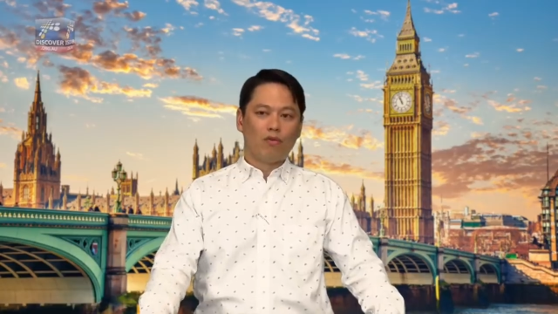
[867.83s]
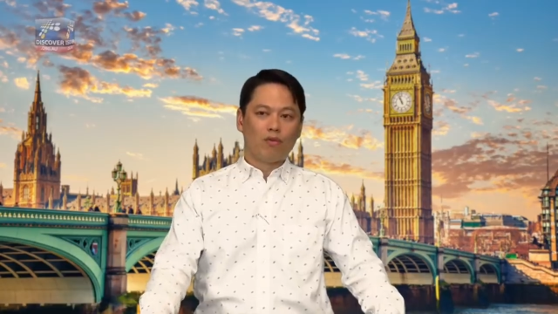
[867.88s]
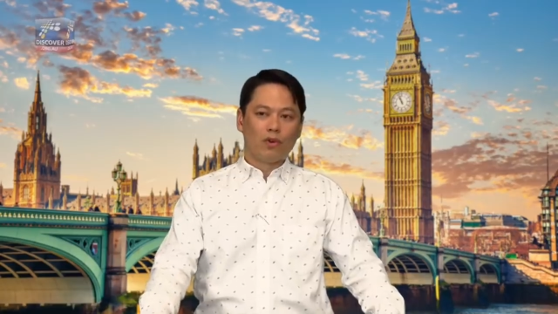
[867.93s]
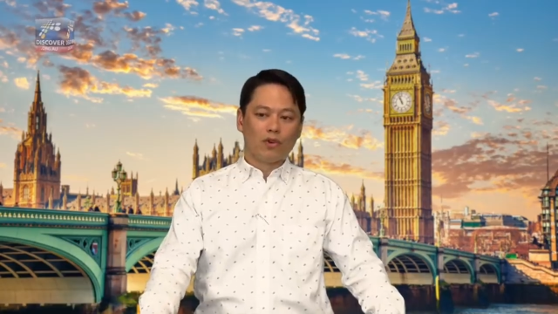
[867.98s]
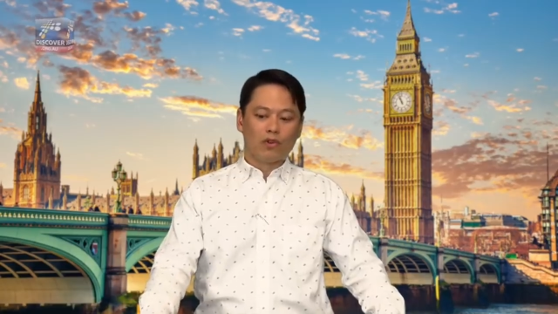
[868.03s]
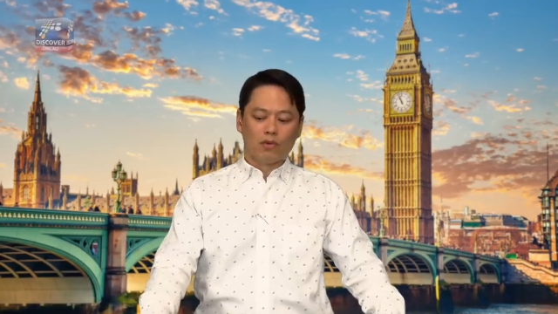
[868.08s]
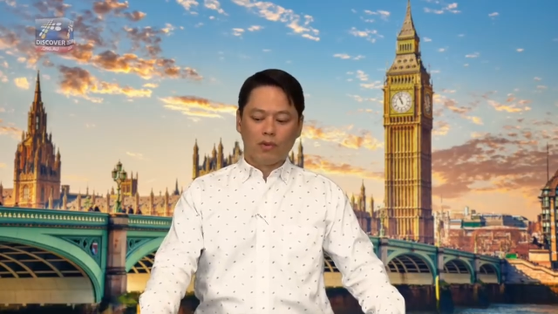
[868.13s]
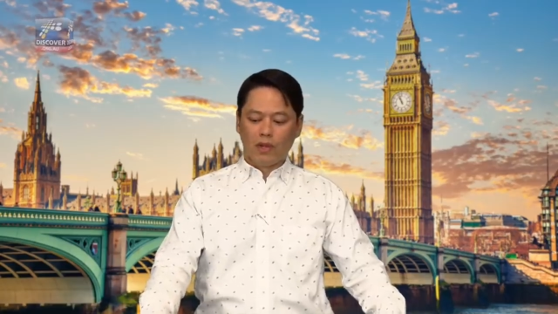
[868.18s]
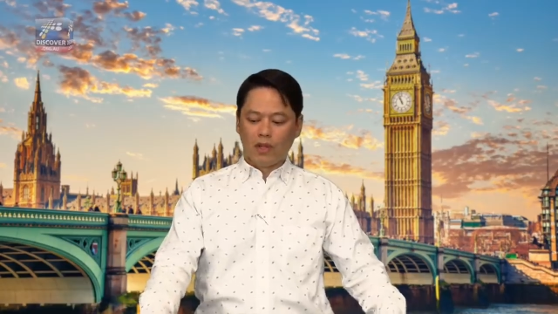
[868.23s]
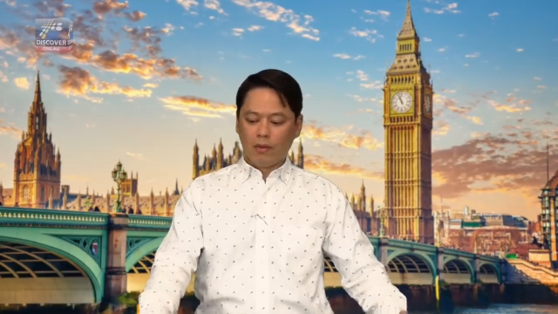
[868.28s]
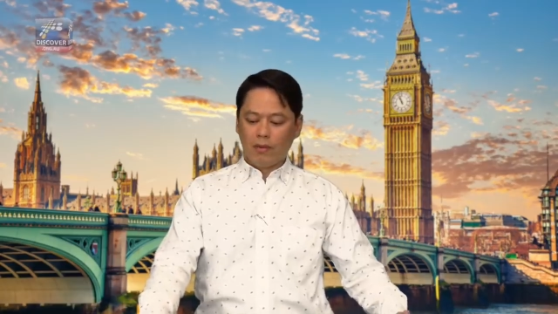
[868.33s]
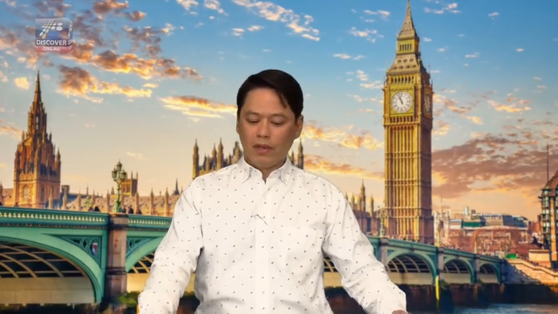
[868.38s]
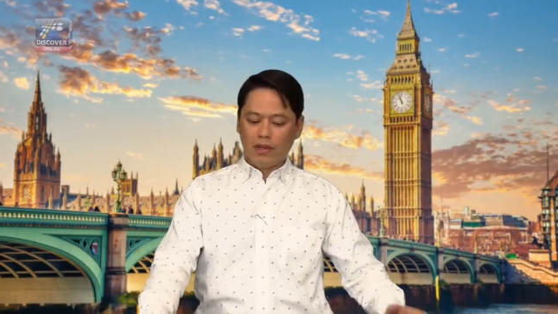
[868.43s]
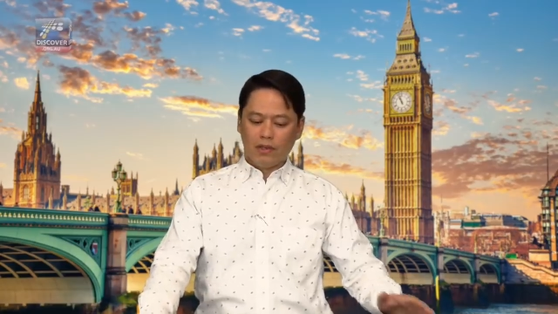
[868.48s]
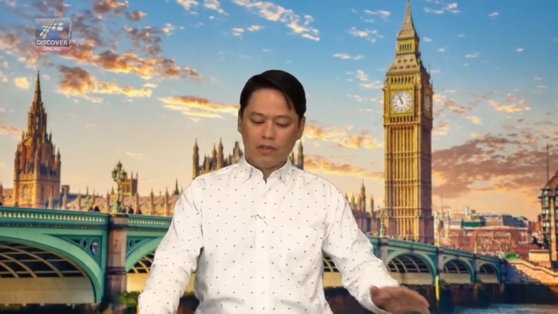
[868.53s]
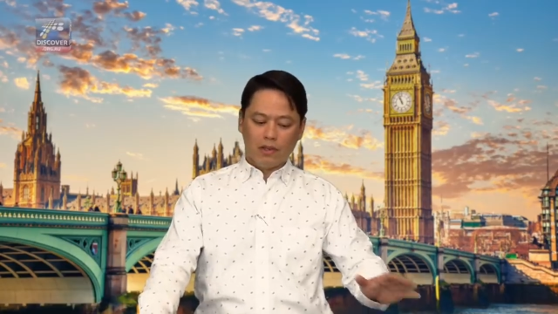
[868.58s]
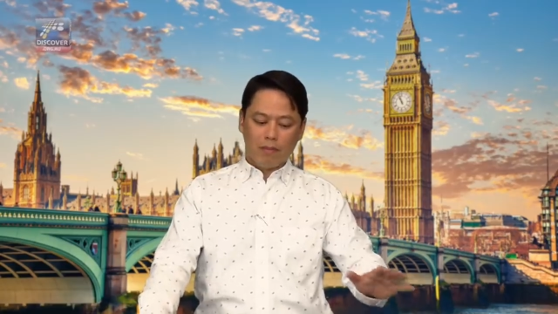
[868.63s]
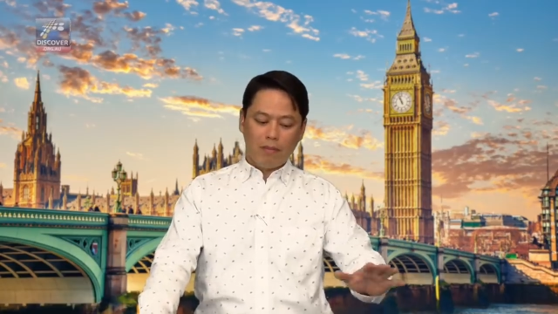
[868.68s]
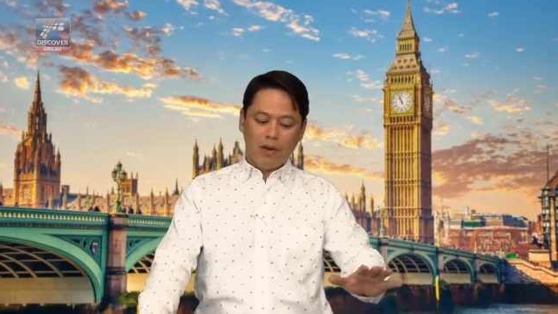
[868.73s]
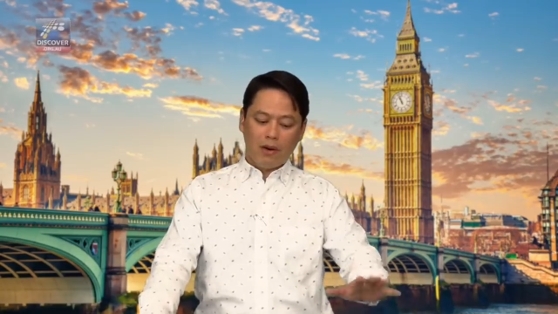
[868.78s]
for Australia
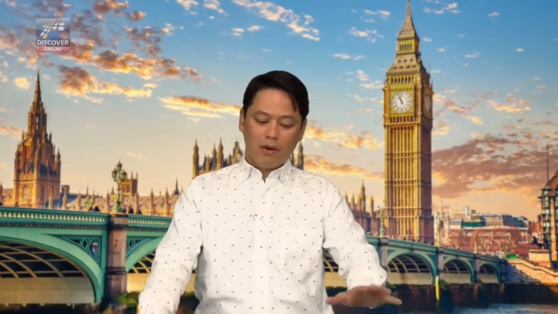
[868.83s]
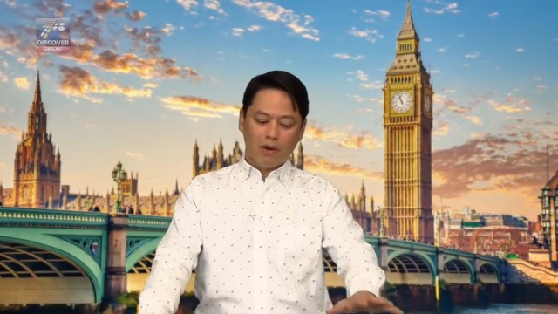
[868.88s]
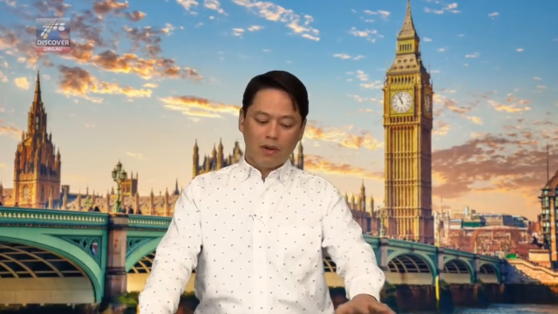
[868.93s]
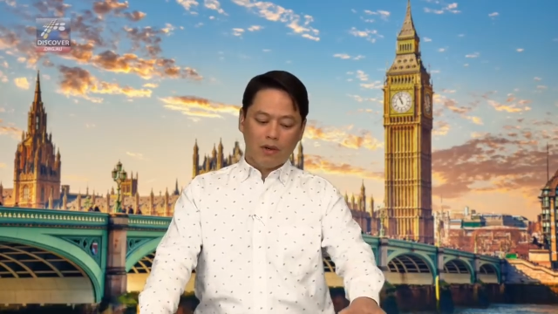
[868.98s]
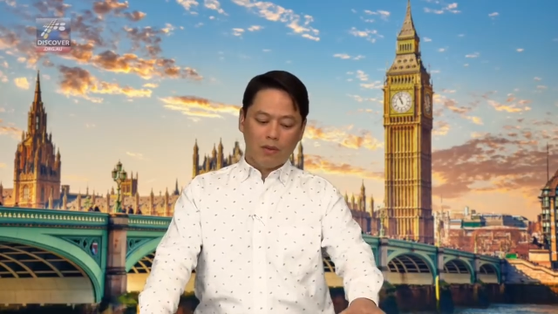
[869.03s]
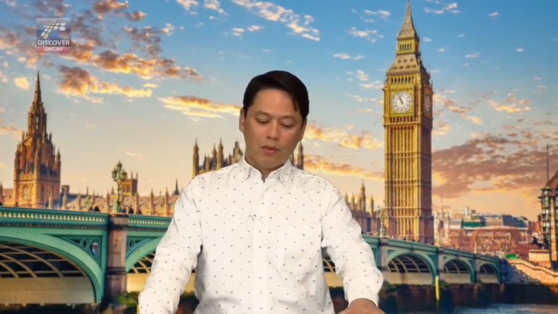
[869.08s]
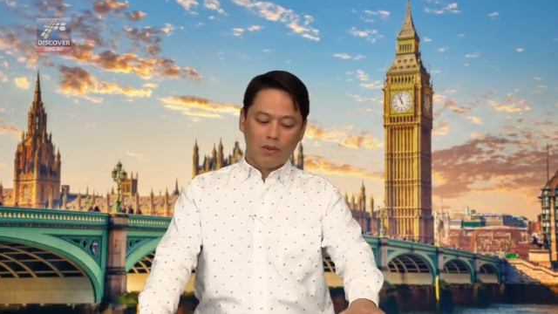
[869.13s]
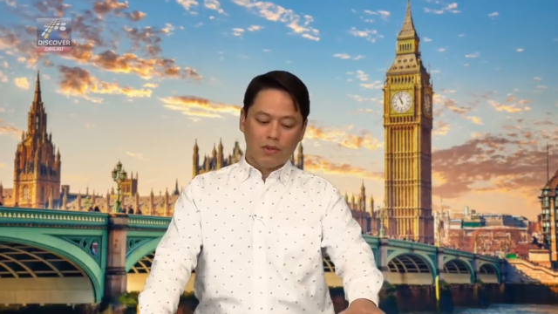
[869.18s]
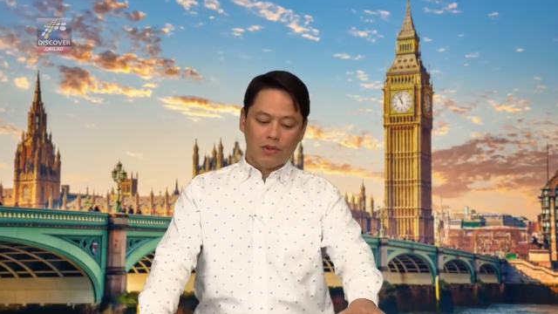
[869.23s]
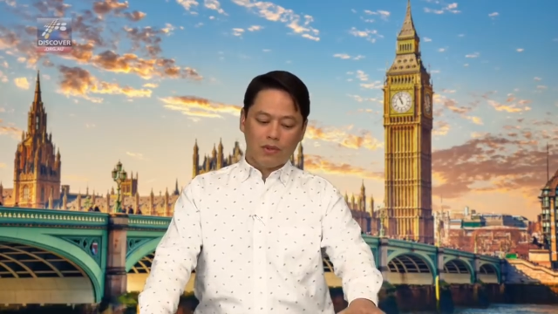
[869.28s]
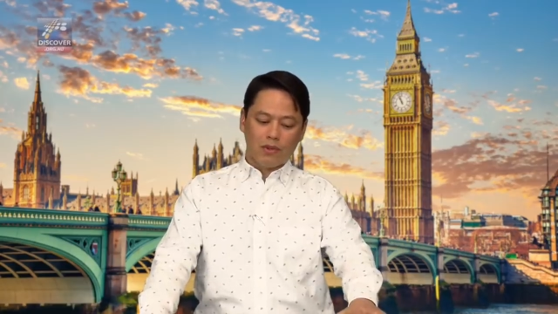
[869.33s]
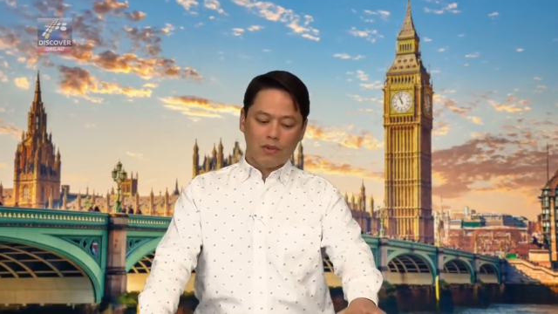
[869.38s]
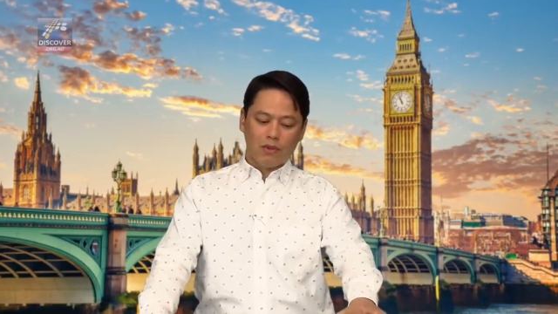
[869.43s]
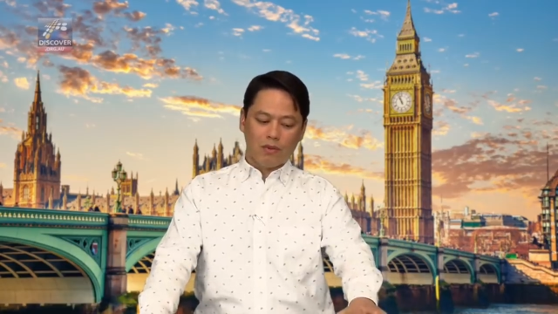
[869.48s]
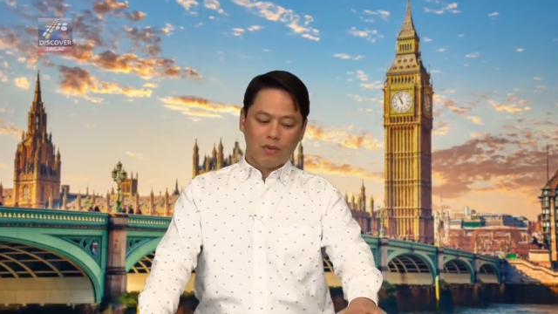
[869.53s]
because America was,